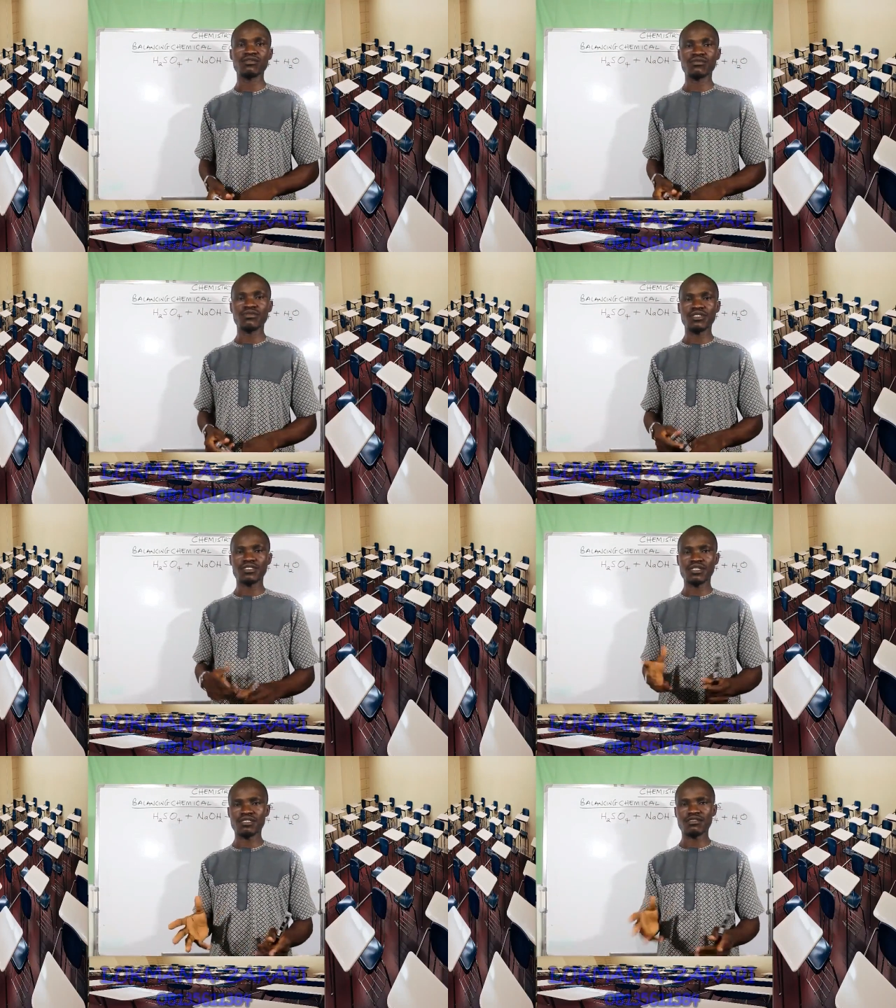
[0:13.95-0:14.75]
So
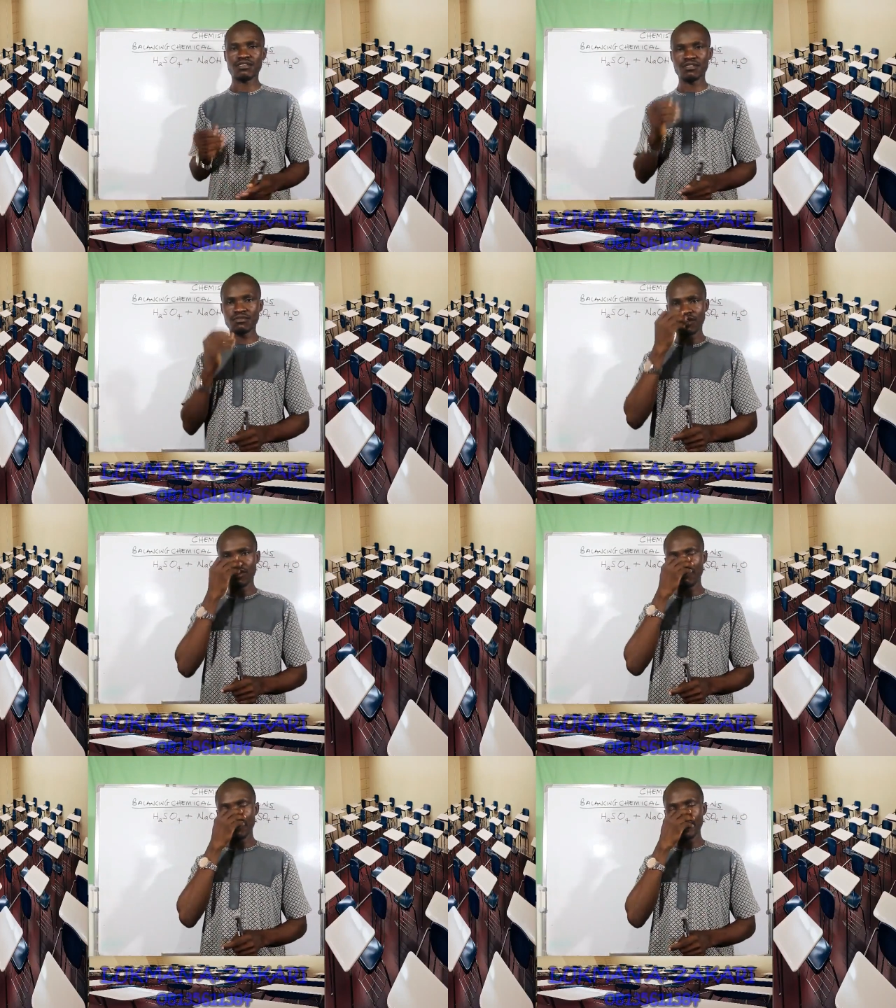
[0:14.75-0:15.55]
it has
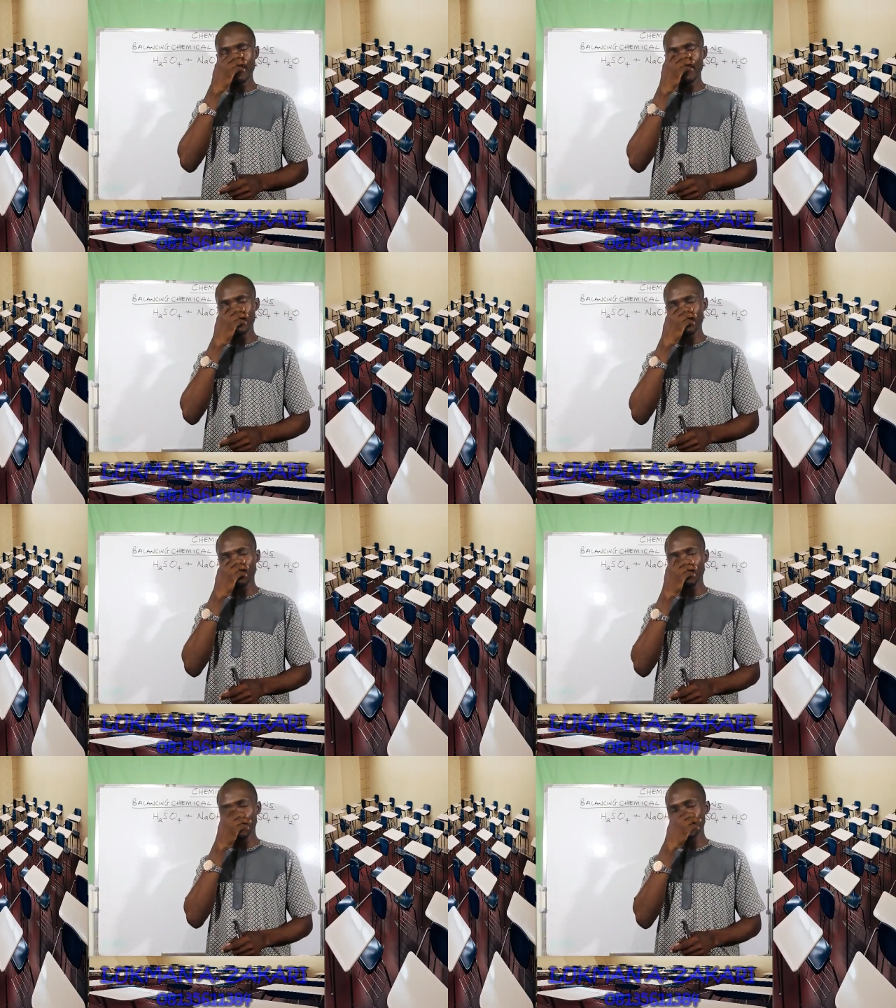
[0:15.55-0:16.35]
become very
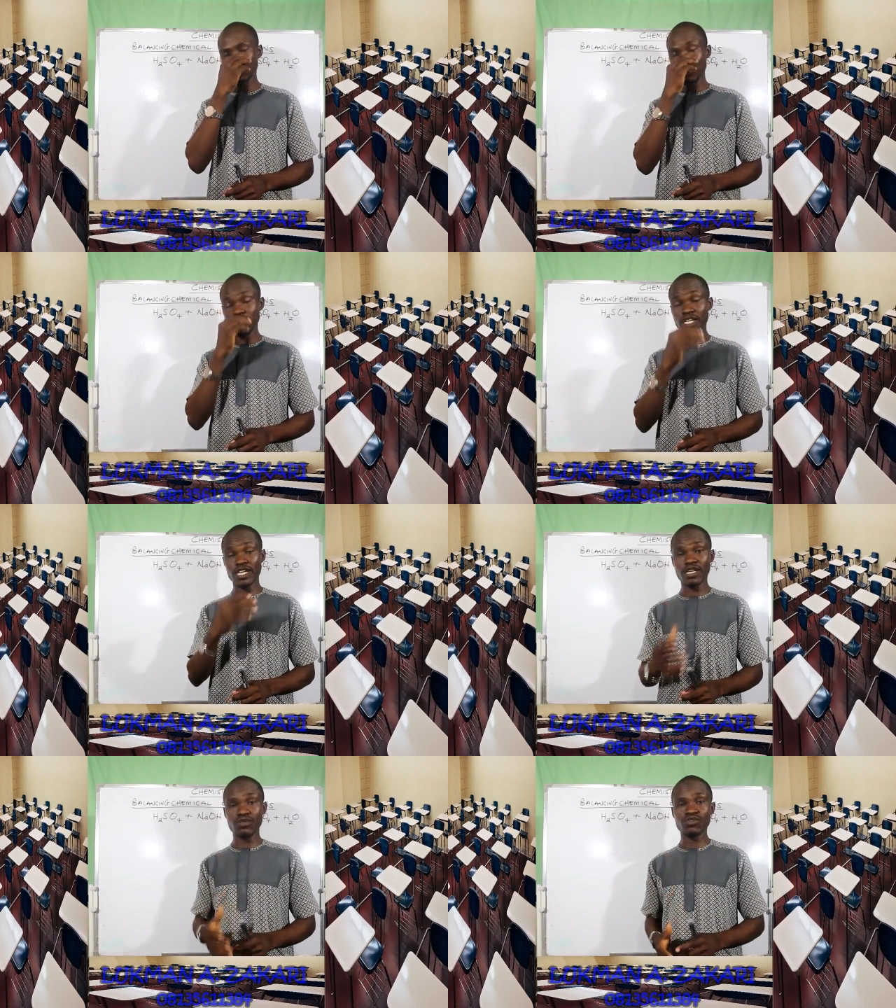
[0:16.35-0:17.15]
necessary to
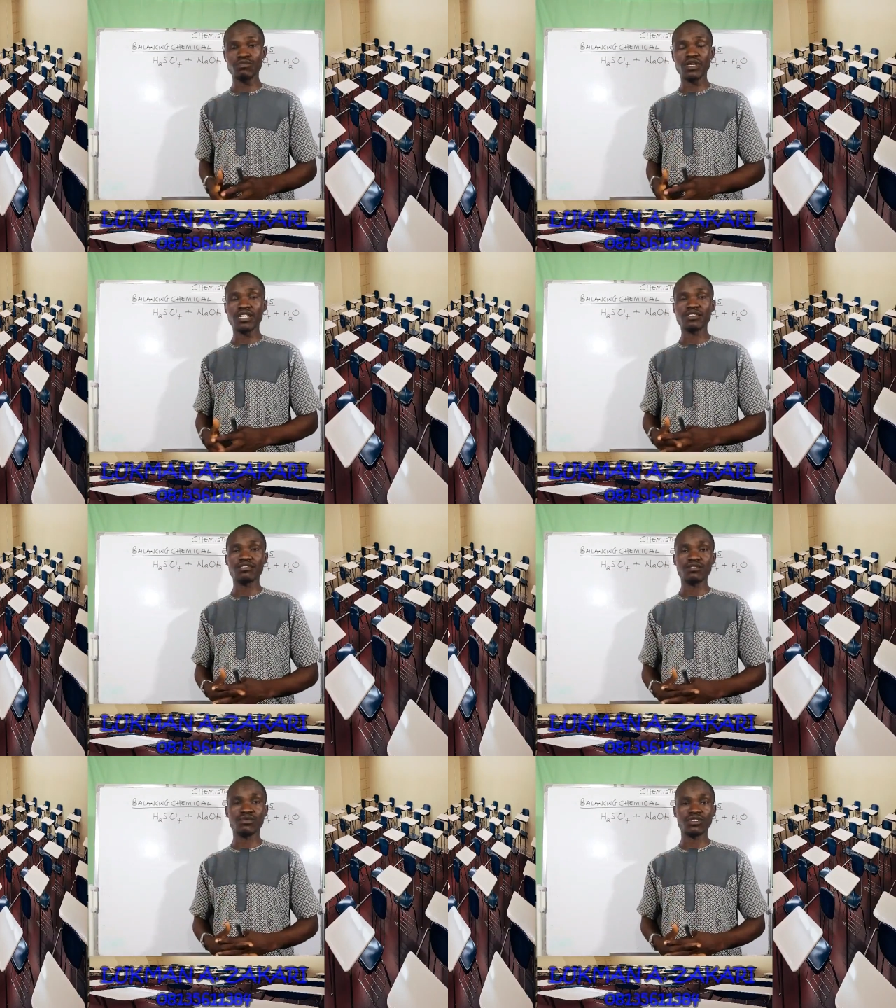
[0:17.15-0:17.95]
learn how to
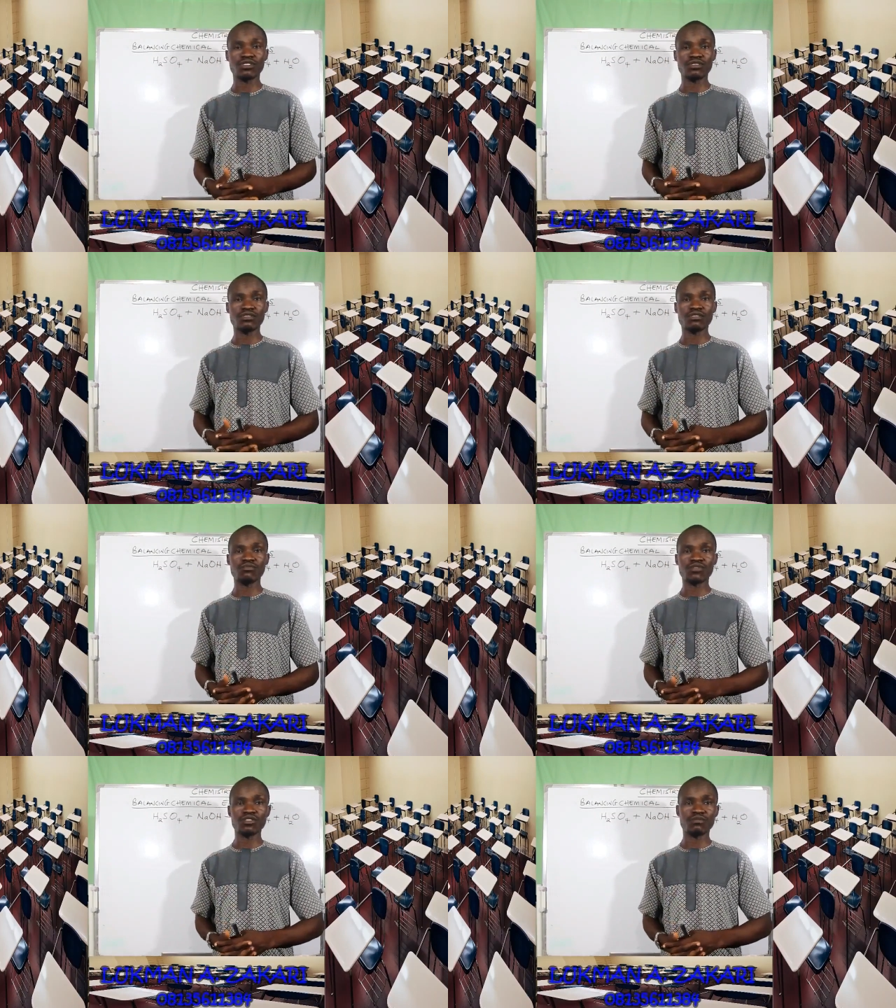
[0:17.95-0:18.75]
balance
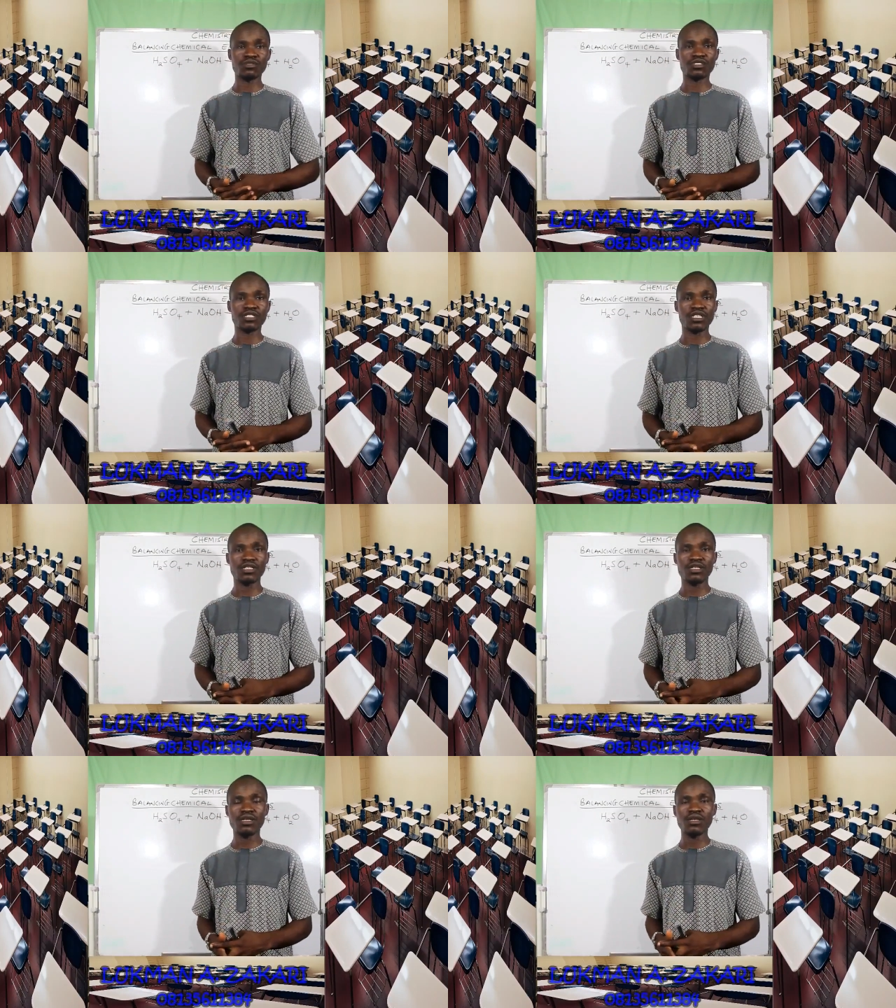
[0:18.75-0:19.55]
equations, most especially